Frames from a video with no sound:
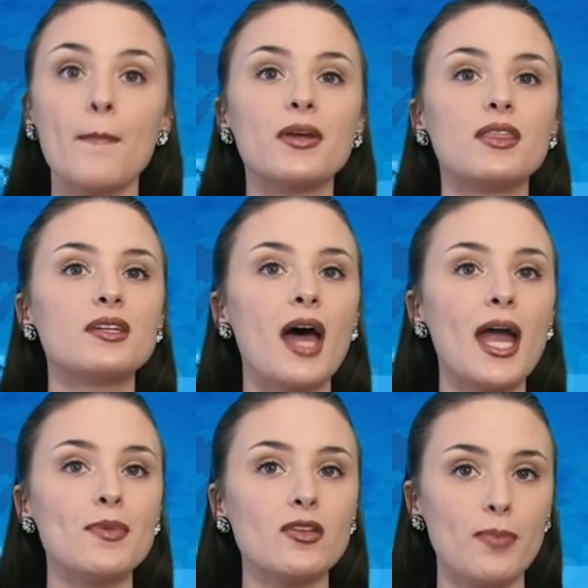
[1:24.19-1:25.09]
but the
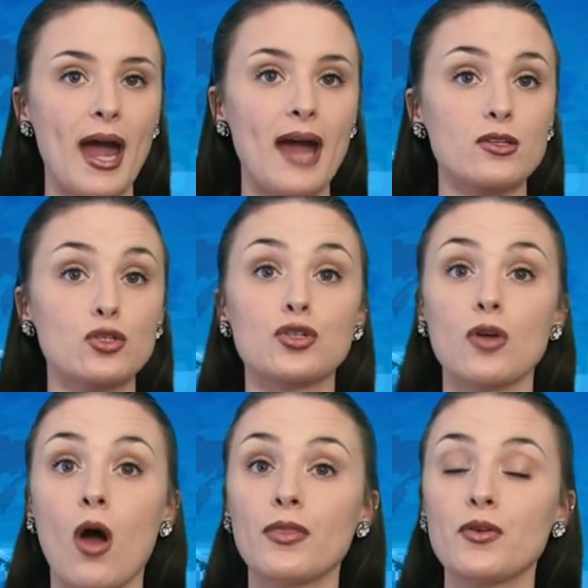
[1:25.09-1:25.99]
types of passengers
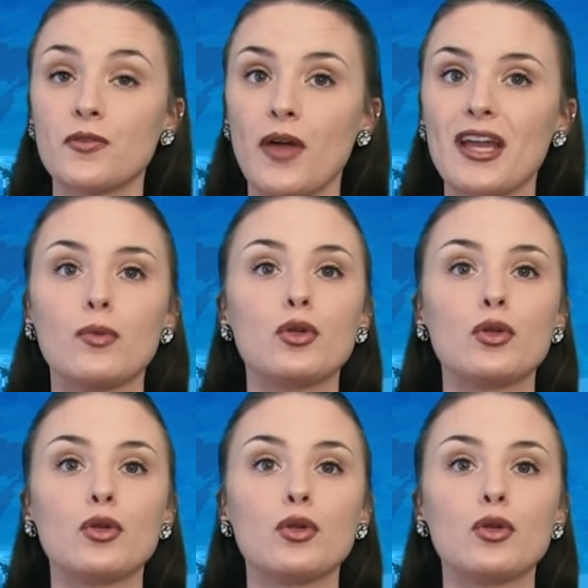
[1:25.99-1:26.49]
on those flights